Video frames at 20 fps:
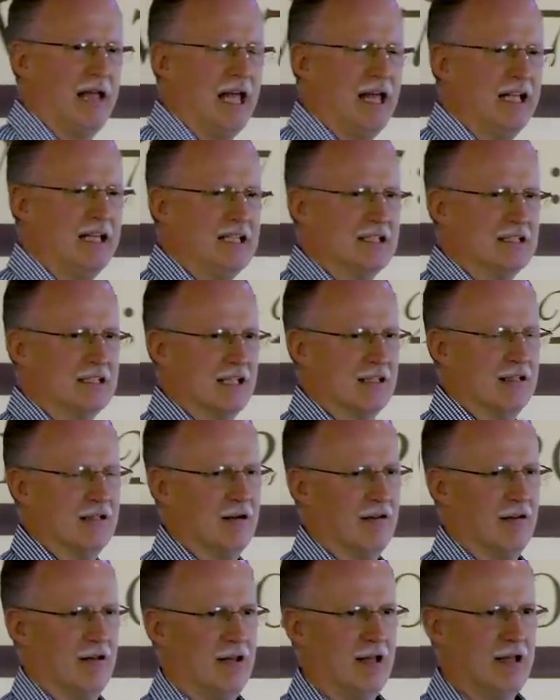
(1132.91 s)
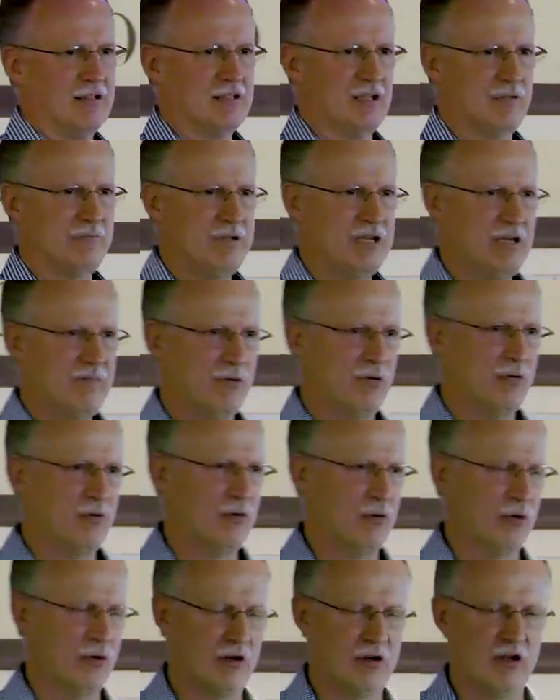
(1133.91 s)
And he said, There are lots of people
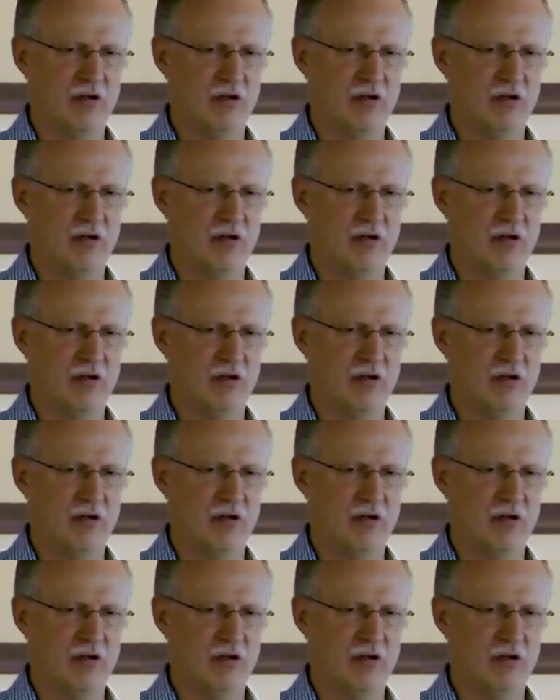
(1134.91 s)
who are